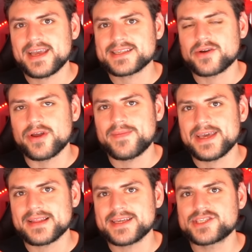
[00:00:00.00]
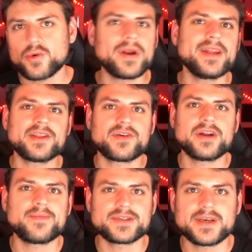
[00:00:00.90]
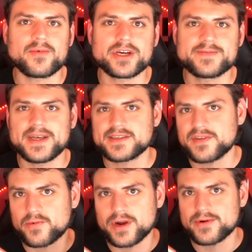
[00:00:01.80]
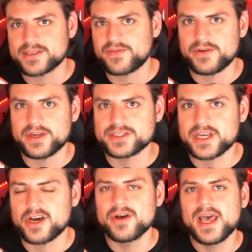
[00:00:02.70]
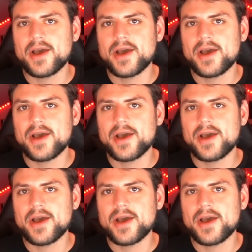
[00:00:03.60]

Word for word: is going to be at least 20 to 30% more expensive than where it was a few years ago.